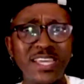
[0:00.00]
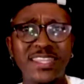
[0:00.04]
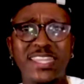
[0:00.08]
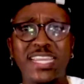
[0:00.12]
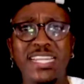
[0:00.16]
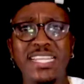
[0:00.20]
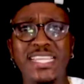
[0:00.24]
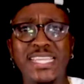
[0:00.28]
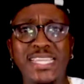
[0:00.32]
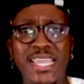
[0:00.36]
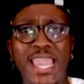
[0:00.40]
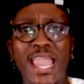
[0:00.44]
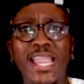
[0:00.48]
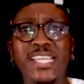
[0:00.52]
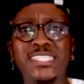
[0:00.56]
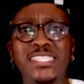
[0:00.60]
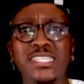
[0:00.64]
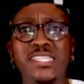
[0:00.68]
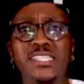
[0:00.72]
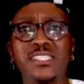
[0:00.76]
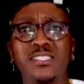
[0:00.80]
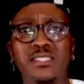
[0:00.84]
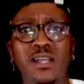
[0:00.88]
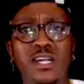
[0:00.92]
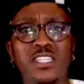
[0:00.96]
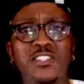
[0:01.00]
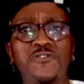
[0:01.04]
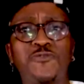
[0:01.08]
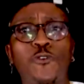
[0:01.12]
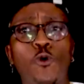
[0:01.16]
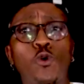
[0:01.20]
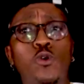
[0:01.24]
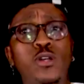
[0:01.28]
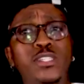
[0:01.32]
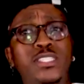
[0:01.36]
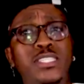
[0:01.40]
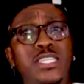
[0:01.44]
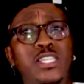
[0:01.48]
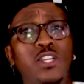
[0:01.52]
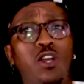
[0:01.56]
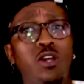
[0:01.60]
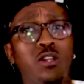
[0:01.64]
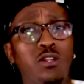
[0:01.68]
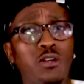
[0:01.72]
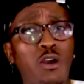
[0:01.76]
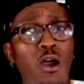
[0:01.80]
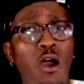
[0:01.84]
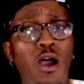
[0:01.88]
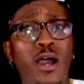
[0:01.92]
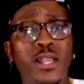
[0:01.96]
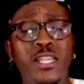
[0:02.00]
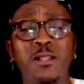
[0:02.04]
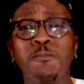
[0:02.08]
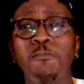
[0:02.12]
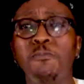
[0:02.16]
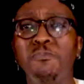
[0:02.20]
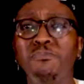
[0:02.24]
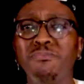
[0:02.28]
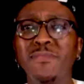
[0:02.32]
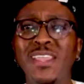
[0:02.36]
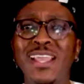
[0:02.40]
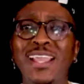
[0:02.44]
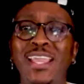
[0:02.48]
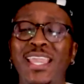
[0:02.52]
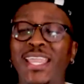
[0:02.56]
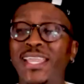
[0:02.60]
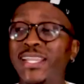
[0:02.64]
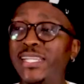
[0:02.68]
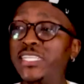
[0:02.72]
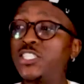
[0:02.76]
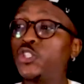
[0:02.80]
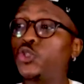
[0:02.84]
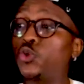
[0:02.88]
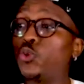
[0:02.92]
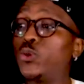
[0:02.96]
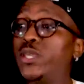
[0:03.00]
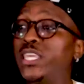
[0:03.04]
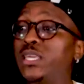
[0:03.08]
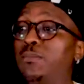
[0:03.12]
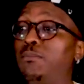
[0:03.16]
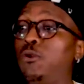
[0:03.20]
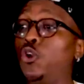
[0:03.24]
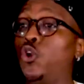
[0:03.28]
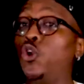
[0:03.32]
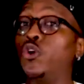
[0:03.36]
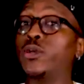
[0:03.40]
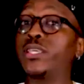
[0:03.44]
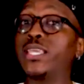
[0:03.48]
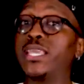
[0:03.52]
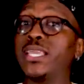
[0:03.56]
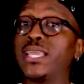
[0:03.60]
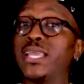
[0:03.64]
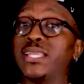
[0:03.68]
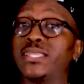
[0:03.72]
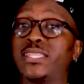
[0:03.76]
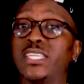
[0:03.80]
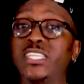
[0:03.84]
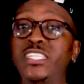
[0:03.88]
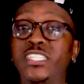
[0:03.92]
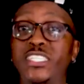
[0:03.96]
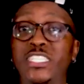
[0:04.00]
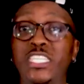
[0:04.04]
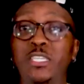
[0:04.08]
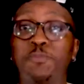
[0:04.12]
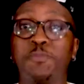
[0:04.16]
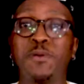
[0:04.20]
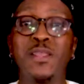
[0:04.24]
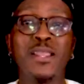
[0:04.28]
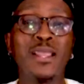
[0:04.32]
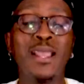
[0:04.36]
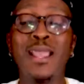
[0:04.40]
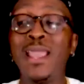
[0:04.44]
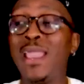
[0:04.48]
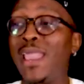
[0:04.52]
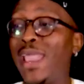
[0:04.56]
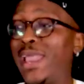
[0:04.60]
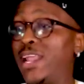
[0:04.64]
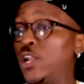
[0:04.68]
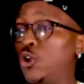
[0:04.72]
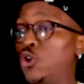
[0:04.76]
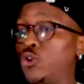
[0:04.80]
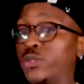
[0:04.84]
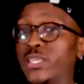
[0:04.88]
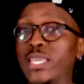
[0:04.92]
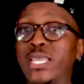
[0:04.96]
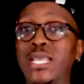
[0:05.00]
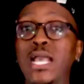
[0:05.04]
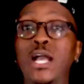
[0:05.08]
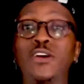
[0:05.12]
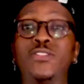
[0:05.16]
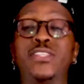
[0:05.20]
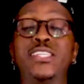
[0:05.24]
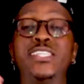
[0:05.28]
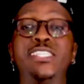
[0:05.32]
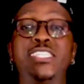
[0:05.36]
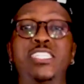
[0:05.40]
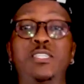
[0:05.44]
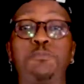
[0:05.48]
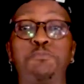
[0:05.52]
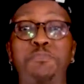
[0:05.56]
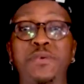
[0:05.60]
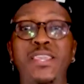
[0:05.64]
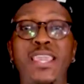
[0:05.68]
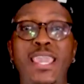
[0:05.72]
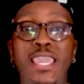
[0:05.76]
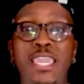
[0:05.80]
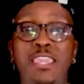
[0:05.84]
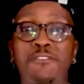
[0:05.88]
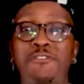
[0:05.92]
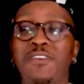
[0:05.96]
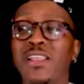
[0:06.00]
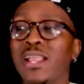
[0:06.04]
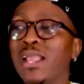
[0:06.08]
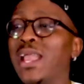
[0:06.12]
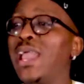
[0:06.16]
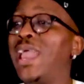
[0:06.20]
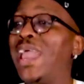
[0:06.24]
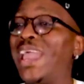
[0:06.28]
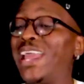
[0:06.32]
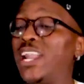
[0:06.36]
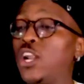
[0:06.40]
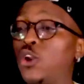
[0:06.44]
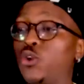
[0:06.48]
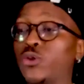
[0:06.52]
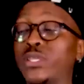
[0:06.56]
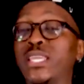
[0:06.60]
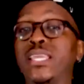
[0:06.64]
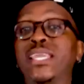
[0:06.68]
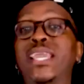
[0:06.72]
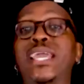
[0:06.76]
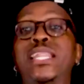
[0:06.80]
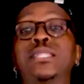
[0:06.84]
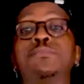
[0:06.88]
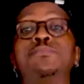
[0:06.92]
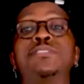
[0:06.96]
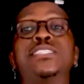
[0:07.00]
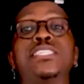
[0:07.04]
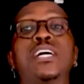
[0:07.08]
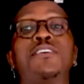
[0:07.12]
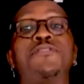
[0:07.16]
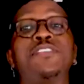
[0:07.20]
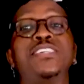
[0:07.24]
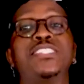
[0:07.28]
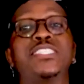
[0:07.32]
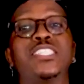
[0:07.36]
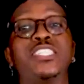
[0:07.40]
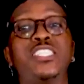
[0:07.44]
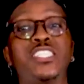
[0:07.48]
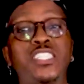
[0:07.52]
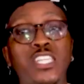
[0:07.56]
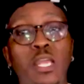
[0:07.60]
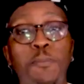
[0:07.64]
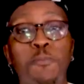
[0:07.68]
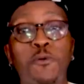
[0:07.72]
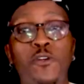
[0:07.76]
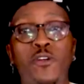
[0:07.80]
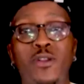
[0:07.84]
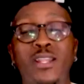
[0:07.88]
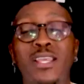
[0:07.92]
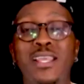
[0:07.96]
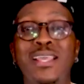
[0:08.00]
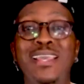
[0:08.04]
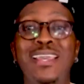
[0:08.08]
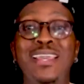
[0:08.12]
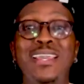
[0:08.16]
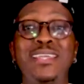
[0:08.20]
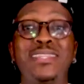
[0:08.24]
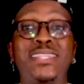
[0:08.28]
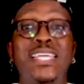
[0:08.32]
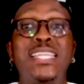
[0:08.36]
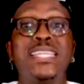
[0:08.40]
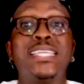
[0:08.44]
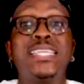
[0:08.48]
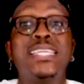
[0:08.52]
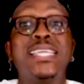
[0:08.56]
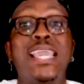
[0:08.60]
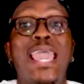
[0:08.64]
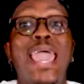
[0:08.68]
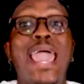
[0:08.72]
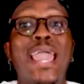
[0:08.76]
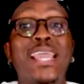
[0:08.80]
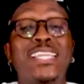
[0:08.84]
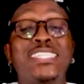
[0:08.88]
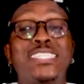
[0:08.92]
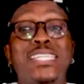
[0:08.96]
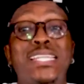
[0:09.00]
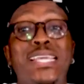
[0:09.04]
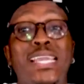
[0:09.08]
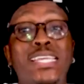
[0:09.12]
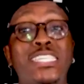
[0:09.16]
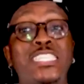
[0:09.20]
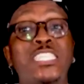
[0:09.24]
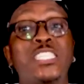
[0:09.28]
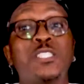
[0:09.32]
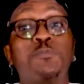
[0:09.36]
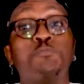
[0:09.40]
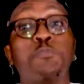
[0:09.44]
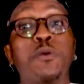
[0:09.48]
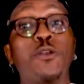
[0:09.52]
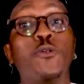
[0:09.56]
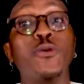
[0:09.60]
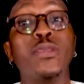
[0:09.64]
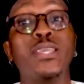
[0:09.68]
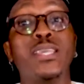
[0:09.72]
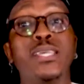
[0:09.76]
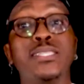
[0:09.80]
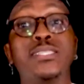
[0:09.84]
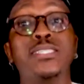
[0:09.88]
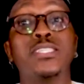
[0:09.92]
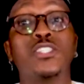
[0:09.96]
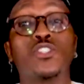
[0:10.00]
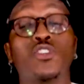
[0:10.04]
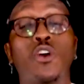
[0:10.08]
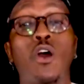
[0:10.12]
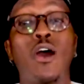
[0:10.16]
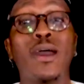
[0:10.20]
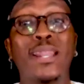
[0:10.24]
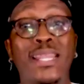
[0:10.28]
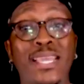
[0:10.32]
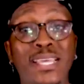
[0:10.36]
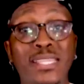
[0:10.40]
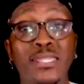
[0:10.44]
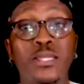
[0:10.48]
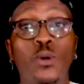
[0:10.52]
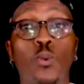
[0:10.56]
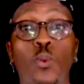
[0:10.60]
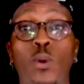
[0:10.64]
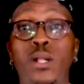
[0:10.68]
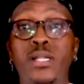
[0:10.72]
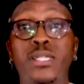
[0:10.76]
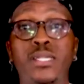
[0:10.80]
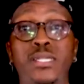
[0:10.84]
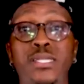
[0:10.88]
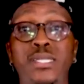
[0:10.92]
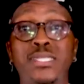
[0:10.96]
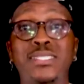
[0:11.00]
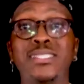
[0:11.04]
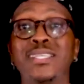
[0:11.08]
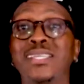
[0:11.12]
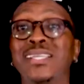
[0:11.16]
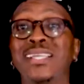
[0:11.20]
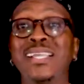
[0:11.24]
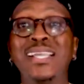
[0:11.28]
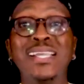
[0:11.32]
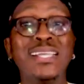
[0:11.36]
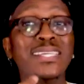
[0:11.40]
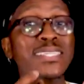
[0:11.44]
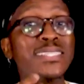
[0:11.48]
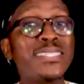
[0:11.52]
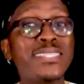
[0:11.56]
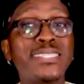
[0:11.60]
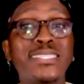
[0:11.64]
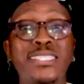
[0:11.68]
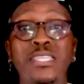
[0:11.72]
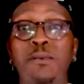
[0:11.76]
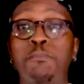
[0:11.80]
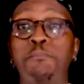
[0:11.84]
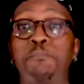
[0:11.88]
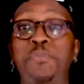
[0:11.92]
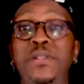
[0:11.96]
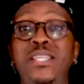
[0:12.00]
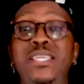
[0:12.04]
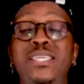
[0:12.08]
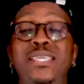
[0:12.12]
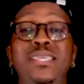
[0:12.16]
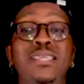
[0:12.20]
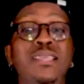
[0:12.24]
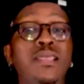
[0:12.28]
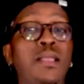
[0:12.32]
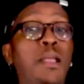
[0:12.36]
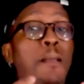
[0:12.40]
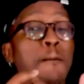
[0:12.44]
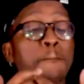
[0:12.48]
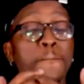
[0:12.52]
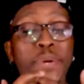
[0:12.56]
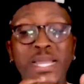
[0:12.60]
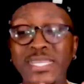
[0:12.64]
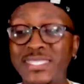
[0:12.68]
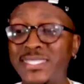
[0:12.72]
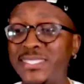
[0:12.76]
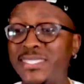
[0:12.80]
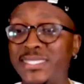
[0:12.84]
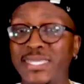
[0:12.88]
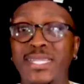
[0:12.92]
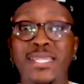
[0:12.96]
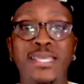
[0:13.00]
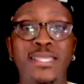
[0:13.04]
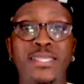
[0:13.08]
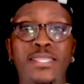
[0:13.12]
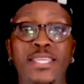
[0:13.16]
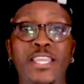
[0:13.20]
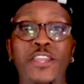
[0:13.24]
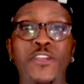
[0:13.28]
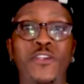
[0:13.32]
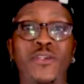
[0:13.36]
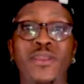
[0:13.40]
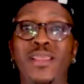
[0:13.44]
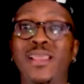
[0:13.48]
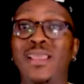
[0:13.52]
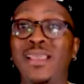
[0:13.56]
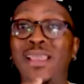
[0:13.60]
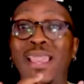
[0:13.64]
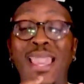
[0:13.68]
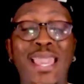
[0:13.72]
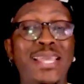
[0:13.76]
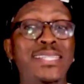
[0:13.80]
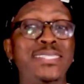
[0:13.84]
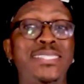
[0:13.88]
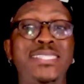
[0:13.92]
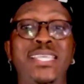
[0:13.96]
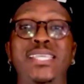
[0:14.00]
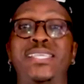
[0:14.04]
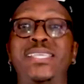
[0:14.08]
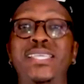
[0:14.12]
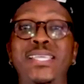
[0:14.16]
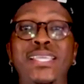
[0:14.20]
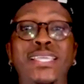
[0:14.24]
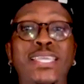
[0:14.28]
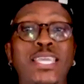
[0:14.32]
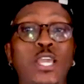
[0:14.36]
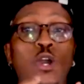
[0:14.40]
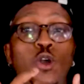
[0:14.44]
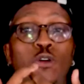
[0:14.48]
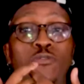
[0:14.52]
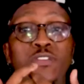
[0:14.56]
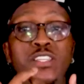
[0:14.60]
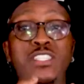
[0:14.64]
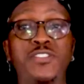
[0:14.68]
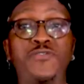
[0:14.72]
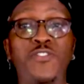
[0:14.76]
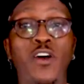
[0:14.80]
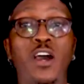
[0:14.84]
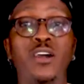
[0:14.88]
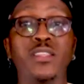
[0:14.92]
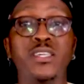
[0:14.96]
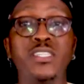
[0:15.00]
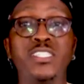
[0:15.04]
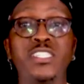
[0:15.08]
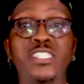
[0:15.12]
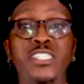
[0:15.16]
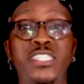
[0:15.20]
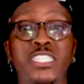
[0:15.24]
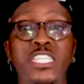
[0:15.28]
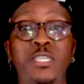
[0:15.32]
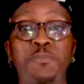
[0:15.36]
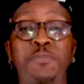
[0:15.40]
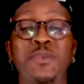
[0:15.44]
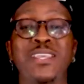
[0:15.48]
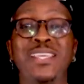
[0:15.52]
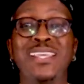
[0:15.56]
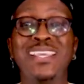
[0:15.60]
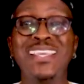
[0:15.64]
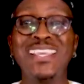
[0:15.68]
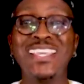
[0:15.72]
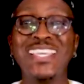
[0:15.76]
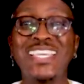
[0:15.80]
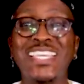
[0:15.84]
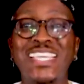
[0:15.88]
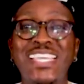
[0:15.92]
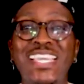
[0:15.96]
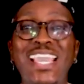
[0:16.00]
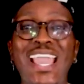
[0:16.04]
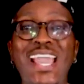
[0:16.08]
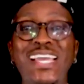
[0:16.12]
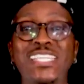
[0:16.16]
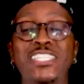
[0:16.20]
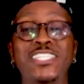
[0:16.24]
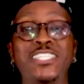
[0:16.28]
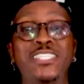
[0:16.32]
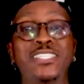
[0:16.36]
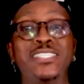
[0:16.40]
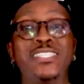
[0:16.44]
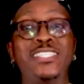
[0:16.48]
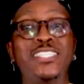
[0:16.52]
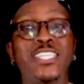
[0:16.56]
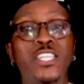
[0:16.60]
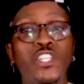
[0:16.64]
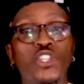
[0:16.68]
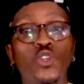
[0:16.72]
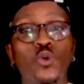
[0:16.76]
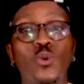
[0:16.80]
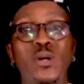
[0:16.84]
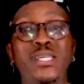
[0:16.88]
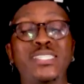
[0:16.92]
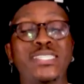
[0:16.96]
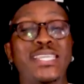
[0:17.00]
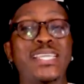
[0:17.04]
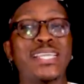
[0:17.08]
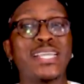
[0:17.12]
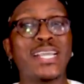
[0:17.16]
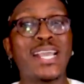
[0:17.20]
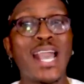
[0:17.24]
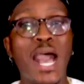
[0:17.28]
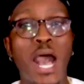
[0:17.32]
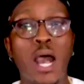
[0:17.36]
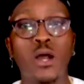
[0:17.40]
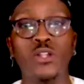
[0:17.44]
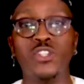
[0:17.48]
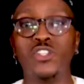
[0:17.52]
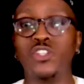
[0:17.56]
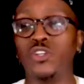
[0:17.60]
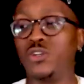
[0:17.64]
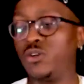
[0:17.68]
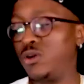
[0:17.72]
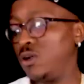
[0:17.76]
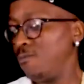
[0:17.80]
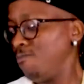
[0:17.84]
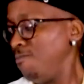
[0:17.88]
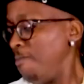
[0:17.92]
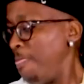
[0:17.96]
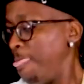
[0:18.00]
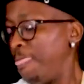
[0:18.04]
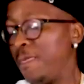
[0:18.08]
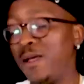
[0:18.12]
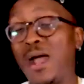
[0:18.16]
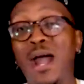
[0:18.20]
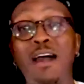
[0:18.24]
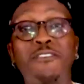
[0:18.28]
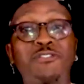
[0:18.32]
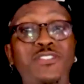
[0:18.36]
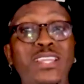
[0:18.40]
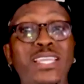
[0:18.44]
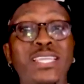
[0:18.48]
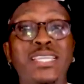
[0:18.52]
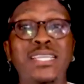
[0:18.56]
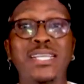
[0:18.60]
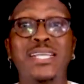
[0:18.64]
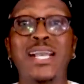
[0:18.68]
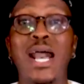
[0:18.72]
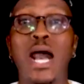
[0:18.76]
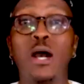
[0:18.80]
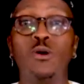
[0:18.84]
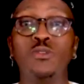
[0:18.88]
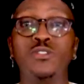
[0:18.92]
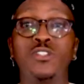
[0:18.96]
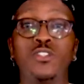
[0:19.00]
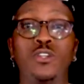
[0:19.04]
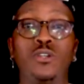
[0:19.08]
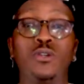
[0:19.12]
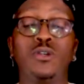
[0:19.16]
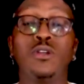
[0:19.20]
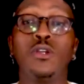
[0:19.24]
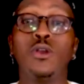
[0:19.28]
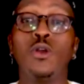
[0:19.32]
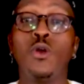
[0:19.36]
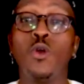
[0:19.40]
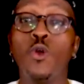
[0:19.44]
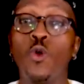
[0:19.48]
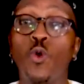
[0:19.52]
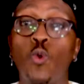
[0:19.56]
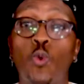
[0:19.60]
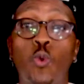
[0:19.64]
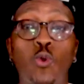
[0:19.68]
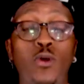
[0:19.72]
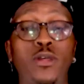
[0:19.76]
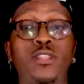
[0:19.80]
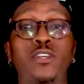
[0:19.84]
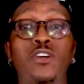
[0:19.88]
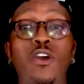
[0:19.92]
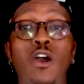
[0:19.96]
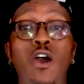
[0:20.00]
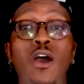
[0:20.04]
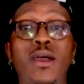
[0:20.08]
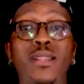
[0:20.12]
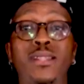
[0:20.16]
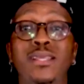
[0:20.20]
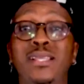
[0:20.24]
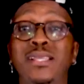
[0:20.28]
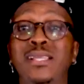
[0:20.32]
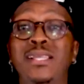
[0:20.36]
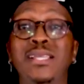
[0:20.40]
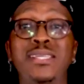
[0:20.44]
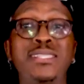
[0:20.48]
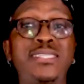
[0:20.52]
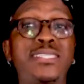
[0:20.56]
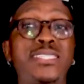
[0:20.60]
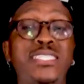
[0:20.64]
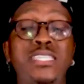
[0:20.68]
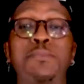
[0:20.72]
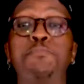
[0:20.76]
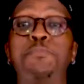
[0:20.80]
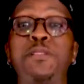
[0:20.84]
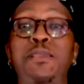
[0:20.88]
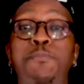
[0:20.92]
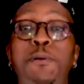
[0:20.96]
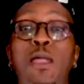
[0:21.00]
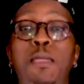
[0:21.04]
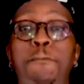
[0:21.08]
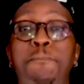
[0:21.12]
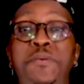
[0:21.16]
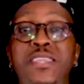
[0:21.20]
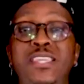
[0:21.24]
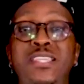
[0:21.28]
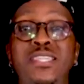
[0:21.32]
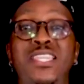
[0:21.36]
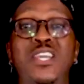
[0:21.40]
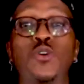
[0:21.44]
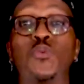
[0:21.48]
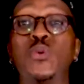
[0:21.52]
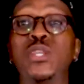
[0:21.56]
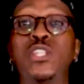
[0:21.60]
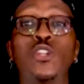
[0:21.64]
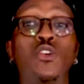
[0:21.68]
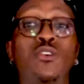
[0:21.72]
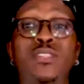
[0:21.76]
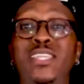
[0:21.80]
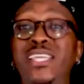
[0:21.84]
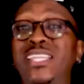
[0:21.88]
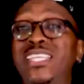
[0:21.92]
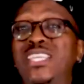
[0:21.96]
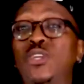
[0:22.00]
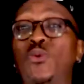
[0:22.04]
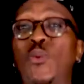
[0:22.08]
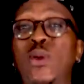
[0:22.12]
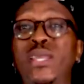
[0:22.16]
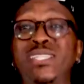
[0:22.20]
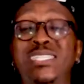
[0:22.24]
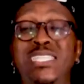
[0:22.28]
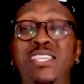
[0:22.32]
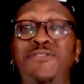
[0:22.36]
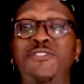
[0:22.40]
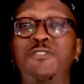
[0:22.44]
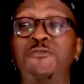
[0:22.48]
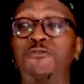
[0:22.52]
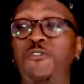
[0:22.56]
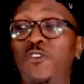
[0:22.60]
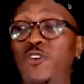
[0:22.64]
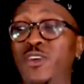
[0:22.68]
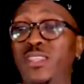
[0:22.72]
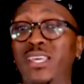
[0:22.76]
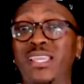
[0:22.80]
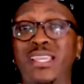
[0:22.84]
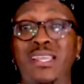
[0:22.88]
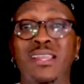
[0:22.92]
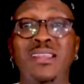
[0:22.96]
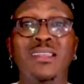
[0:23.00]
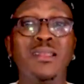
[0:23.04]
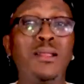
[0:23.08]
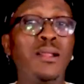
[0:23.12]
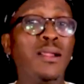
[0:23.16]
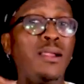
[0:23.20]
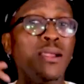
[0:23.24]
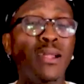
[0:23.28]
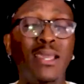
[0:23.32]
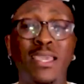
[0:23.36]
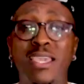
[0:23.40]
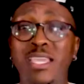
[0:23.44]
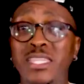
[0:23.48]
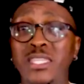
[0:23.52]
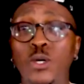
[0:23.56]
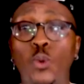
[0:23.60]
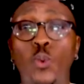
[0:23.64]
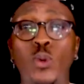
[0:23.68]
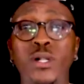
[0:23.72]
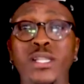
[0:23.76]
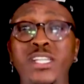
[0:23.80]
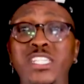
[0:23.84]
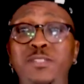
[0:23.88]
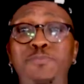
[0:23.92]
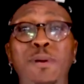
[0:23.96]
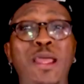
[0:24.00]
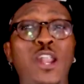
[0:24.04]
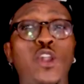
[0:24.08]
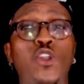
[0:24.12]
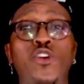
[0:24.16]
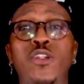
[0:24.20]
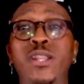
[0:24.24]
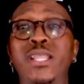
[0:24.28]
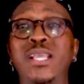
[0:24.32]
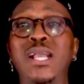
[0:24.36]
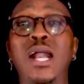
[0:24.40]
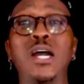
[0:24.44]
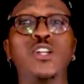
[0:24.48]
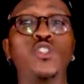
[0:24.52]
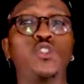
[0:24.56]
that he actually starts focusing on God. It is through him looking at the sheep and looking how the sheep behave and looking at himself as a shepherd that he actually experiences God in the wilderness. Simply by sitting there and taking care of his father's sheep, he has continuous encounter after encounter with God simply by being there. We know that he went even further in the wilderness by learning